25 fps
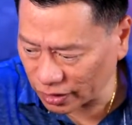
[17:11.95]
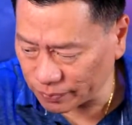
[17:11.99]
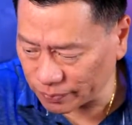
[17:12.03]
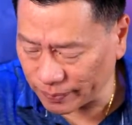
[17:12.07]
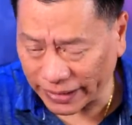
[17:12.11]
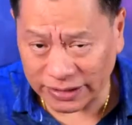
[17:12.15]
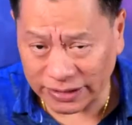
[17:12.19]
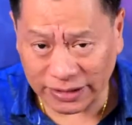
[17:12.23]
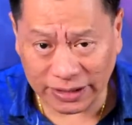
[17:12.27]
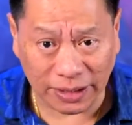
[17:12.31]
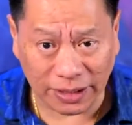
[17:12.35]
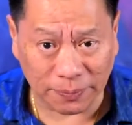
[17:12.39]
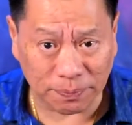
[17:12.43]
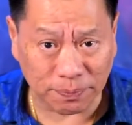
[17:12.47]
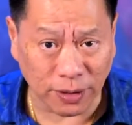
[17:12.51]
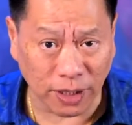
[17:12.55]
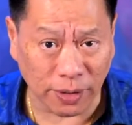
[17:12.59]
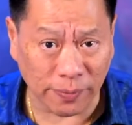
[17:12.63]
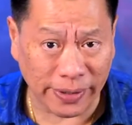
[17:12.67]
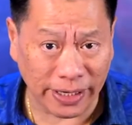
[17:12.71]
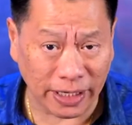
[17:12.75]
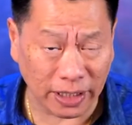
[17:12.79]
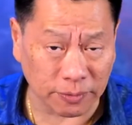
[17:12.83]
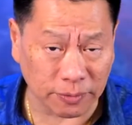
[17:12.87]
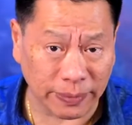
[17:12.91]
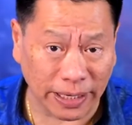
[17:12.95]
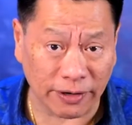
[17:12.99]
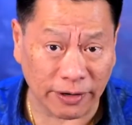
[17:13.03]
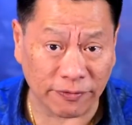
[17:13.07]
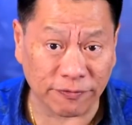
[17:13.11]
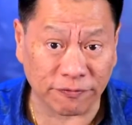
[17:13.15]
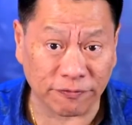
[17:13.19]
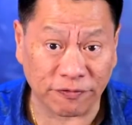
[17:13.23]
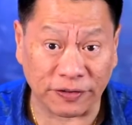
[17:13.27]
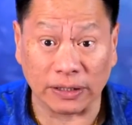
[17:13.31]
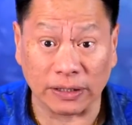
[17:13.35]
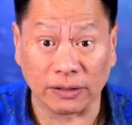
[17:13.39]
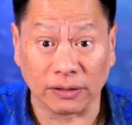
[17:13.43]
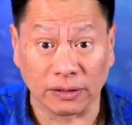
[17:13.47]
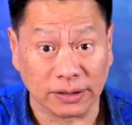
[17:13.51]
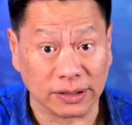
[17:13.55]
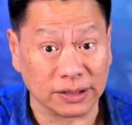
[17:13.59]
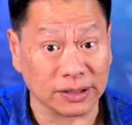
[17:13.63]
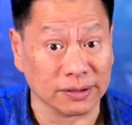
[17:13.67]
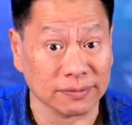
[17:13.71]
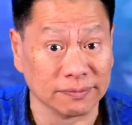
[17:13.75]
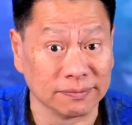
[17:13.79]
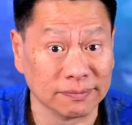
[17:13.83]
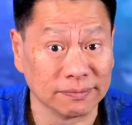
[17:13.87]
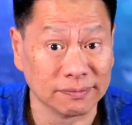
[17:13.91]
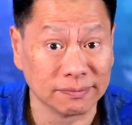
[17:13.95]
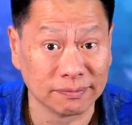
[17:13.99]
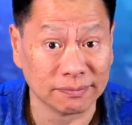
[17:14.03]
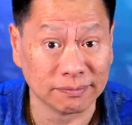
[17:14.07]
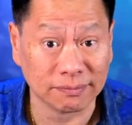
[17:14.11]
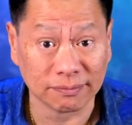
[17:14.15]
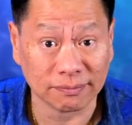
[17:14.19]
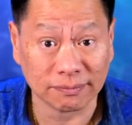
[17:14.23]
is basically permeated by fields,